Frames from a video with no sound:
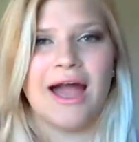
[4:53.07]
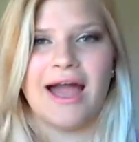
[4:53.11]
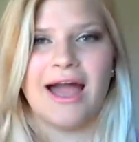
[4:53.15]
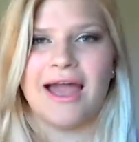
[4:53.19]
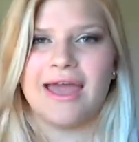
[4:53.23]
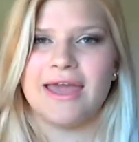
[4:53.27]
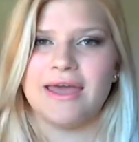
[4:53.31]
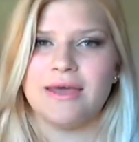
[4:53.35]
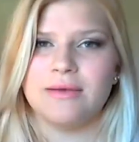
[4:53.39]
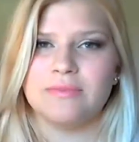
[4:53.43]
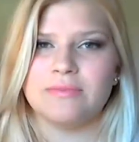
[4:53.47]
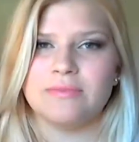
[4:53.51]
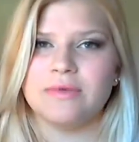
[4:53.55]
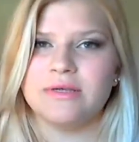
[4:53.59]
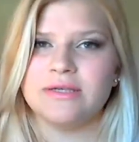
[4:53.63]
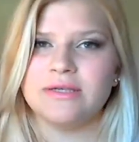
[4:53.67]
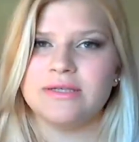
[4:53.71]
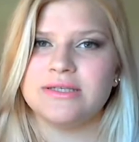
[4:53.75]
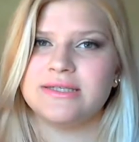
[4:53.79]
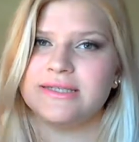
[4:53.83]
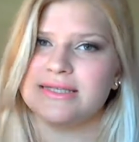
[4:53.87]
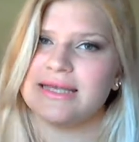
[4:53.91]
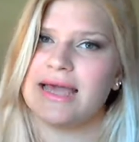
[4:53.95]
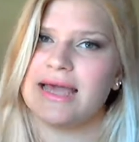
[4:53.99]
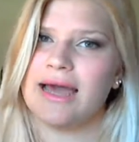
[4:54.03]
I am
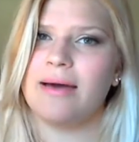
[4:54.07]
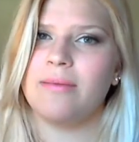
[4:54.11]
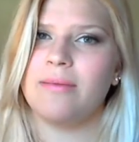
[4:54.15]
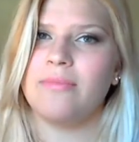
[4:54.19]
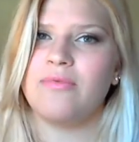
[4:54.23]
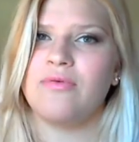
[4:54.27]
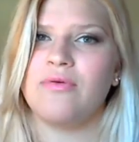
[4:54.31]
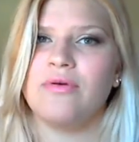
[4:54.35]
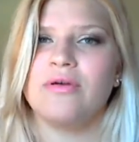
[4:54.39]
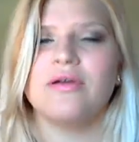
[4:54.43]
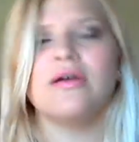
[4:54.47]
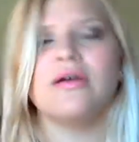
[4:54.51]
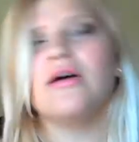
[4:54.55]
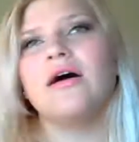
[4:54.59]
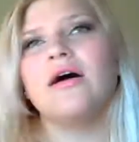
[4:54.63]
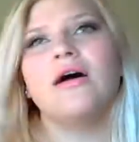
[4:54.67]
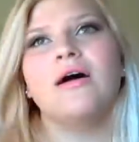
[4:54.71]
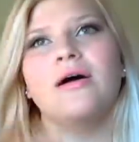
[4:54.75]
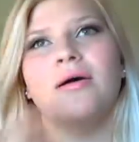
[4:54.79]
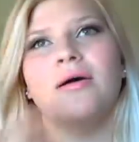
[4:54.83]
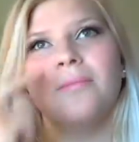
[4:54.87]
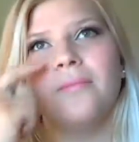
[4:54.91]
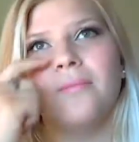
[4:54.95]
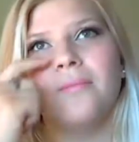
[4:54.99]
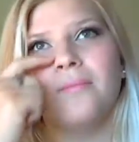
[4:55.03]
scab,
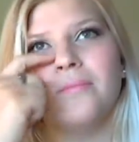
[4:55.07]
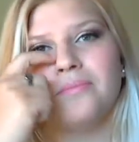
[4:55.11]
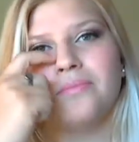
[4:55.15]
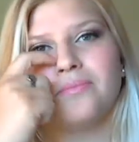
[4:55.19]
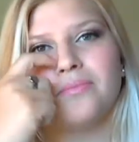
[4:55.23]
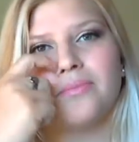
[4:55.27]
kind